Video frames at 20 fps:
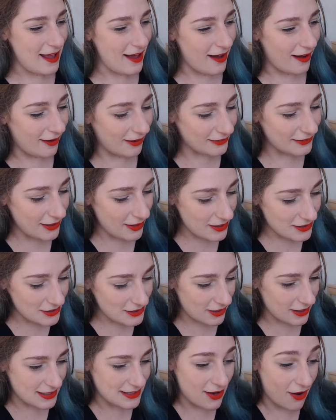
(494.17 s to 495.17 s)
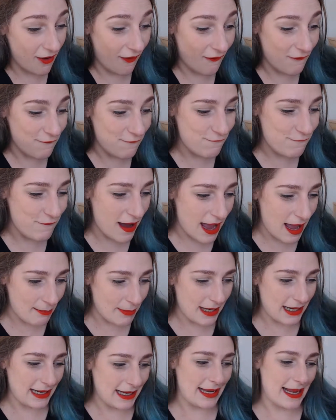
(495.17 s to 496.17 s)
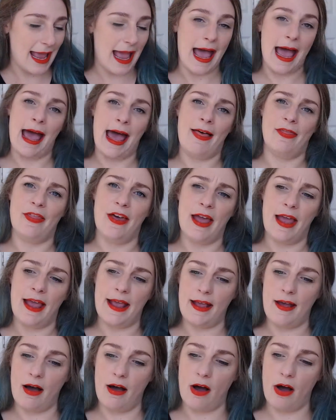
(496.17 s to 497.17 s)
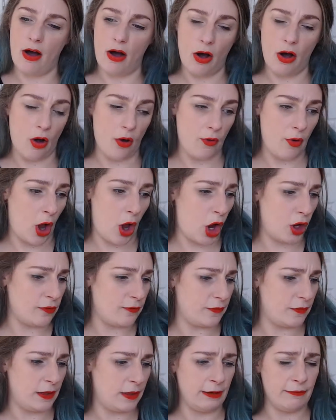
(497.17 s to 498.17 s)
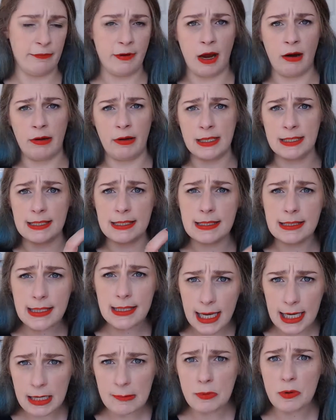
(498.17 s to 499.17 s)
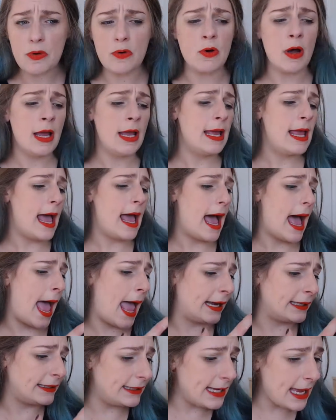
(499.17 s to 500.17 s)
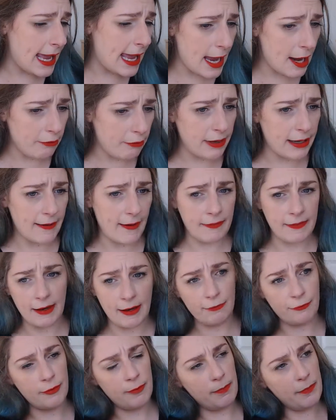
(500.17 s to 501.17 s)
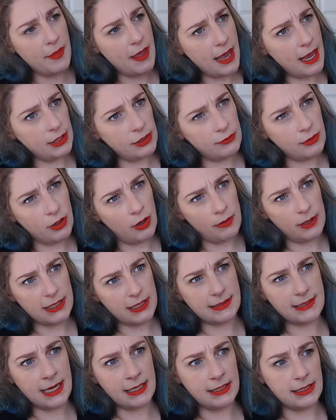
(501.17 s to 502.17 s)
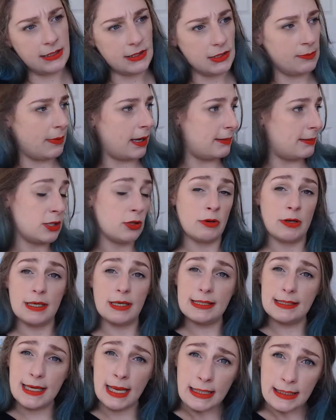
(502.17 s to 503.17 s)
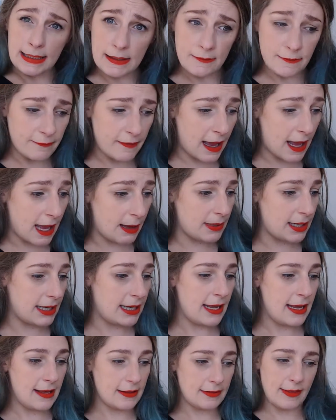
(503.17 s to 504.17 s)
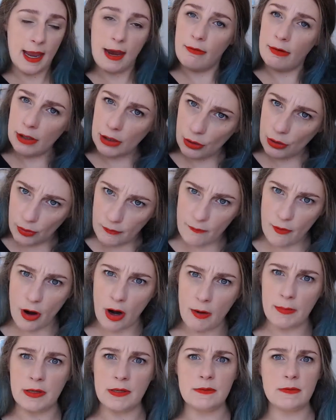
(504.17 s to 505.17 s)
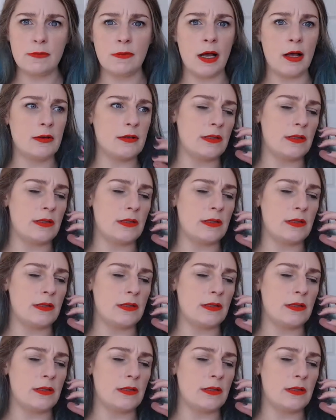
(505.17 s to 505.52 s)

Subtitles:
Our nurture is our family, and they are hopefully very stable and caring. And then from there you go extended to maybe your extended family. They're in your environment as well.